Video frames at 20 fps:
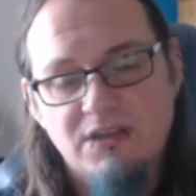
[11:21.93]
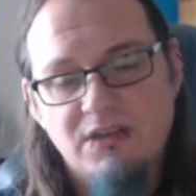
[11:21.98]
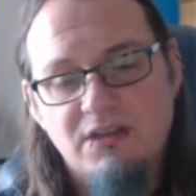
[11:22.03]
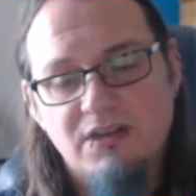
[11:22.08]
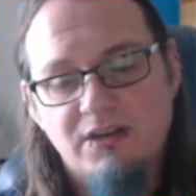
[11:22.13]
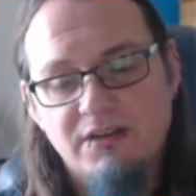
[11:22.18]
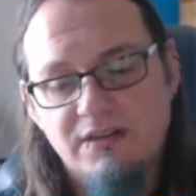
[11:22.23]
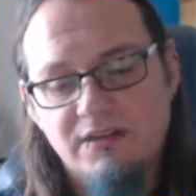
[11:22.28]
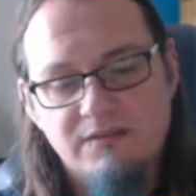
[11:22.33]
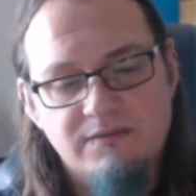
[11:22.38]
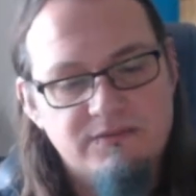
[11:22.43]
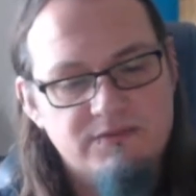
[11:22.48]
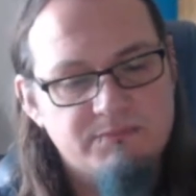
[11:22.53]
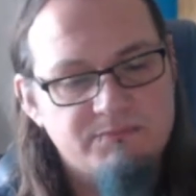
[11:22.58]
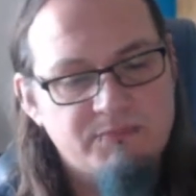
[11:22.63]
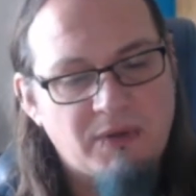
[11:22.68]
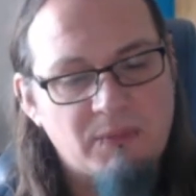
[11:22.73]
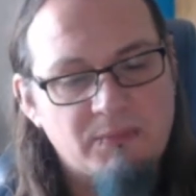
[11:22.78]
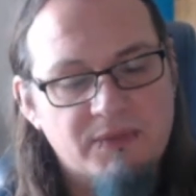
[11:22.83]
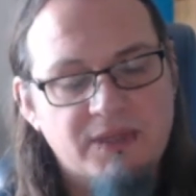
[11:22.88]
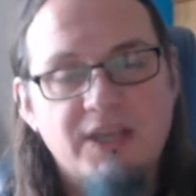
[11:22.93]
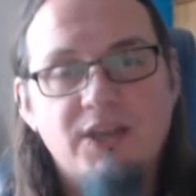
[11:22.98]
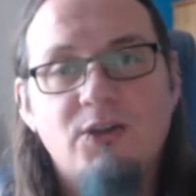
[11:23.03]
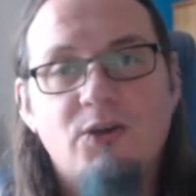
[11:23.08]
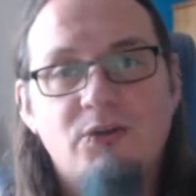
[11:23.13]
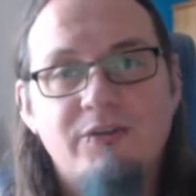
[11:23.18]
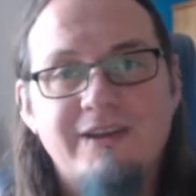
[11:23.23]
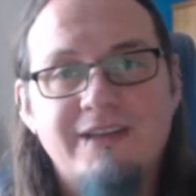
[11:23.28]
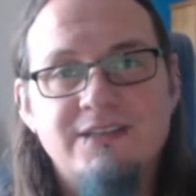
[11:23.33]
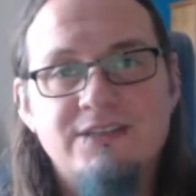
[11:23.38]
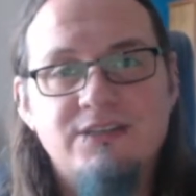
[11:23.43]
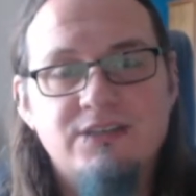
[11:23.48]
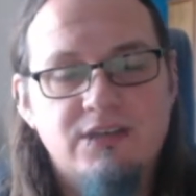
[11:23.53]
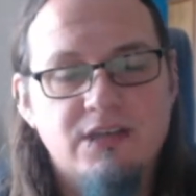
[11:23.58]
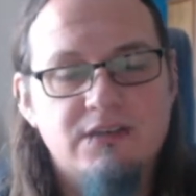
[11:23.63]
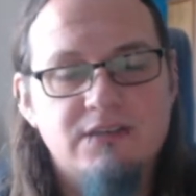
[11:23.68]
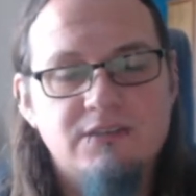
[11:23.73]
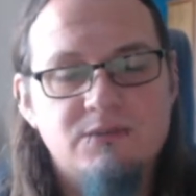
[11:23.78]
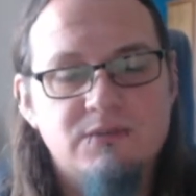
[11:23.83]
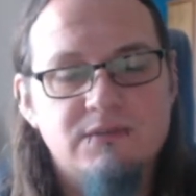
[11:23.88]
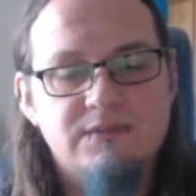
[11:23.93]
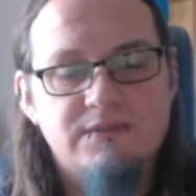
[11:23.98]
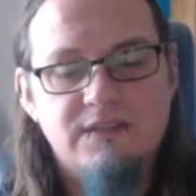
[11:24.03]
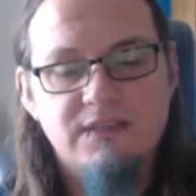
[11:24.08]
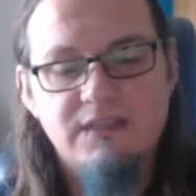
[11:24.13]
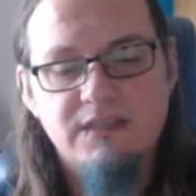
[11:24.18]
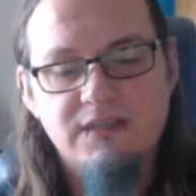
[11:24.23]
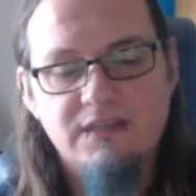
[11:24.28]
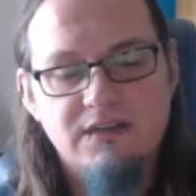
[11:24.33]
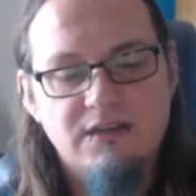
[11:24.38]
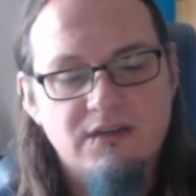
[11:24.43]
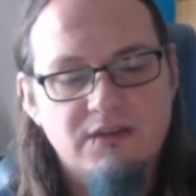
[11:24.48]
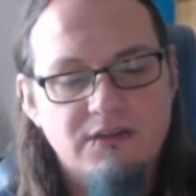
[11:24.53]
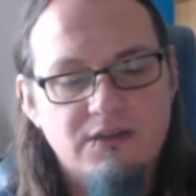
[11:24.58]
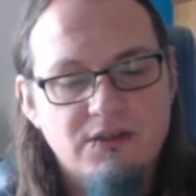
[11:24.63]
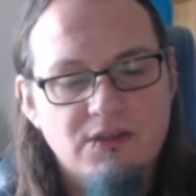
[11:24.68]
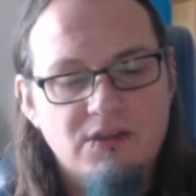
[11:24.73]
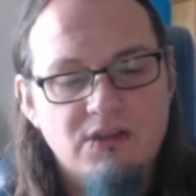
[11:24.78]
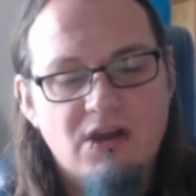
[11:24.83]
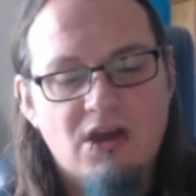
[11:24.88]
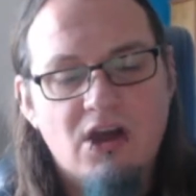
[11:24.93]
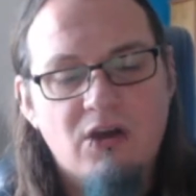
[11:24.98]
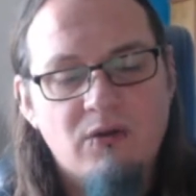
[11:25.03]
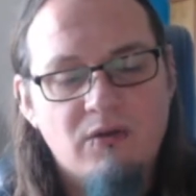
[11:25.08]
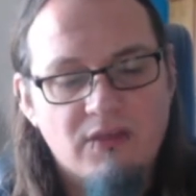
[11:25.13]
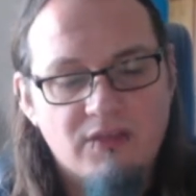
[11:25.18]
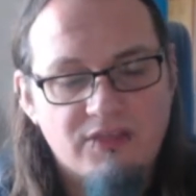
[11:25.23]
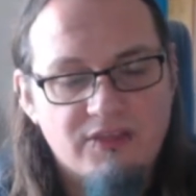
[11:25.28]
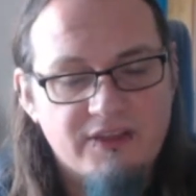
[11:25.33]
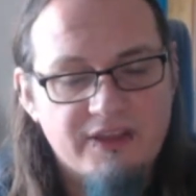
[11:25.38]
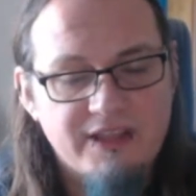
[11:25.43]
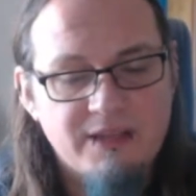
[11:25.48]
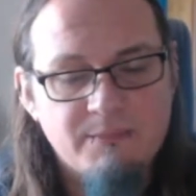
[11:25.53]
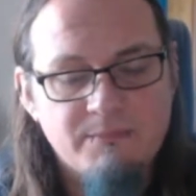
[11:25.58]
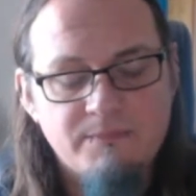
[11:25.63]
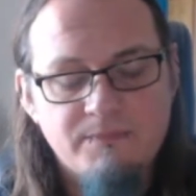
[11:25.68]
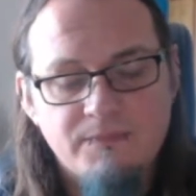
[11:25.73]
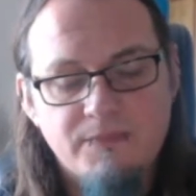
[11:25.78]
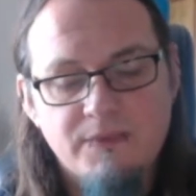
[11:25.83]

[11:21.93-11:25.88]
kind of pumpkin orange, goes with the horror theme.